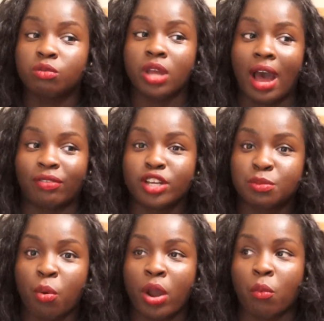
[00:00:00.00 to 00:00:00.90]
at this
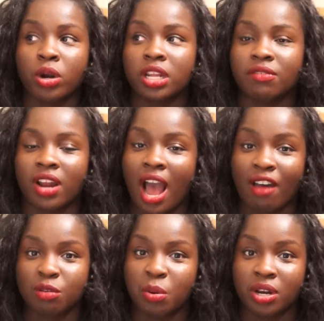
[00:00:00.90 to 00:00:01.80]
point, wouldn't even have
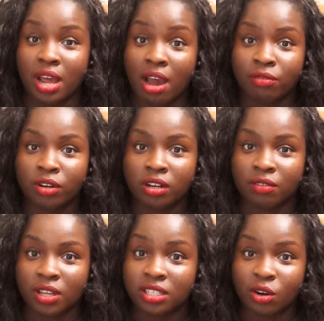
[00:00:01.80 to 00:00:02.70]
to put an effort if
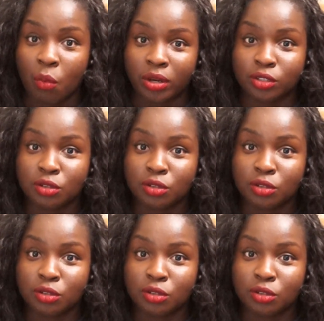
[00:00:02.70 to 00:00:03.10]
they didn't want